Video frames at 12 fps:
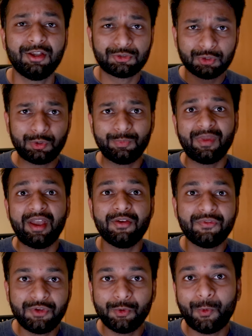So
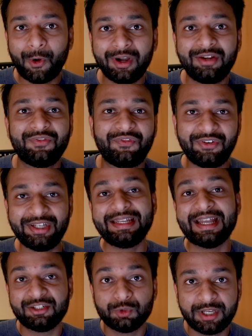if you want
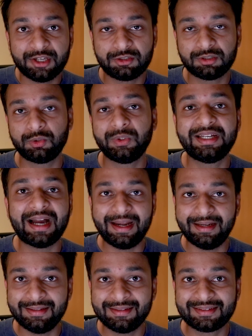free education loan
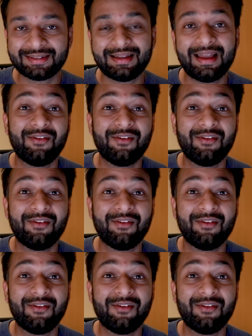guidance